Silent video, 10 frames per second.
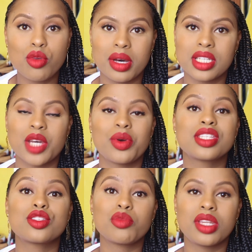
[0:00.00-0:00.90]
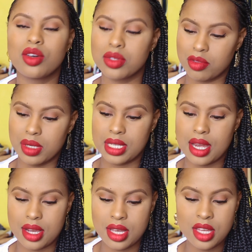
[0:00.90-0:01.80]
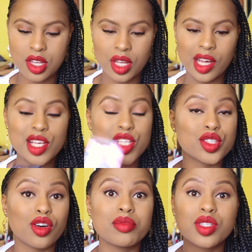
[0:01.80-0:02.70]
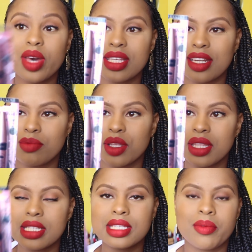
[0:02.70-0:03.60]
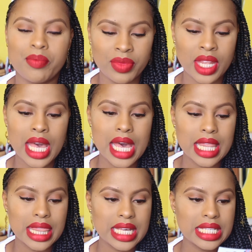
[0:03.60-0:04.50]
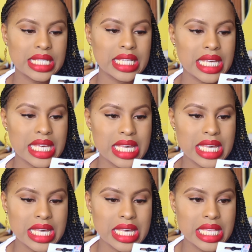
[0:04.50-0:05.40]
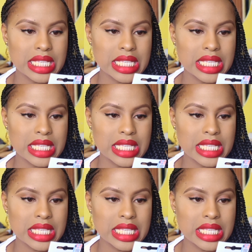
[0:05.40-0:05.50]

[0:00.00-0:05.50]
much. I wear so many things almost done. So I'm so excited about this. This is